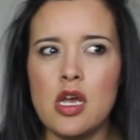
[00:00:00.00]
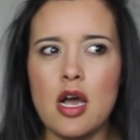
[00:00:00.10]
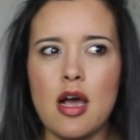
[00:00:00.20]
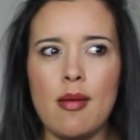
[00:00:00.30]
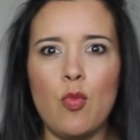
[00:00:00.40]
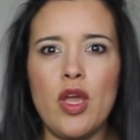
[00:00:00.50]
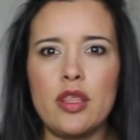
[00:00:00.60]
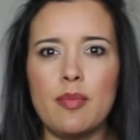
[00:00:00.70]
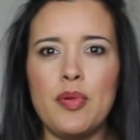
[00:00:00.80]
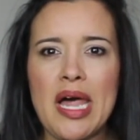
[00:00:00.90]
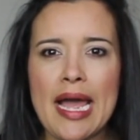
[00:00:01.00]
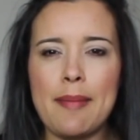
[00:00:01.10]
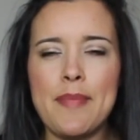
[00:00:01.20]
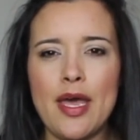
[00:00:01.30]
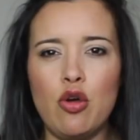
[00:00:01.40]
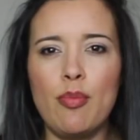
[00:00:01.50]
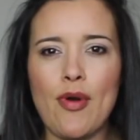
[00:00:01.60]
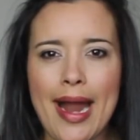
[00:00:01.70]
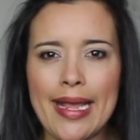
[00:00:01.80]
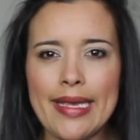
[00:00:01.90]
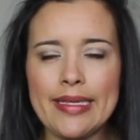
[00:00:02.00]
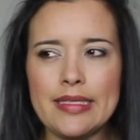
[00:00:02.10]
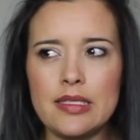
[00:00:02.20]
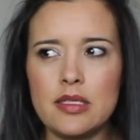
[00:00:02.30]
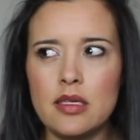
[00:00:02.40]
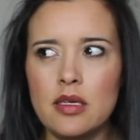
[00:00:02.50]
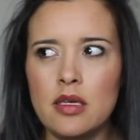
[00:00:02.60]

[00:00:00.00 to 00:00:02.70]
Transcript: um, with black metal brackets.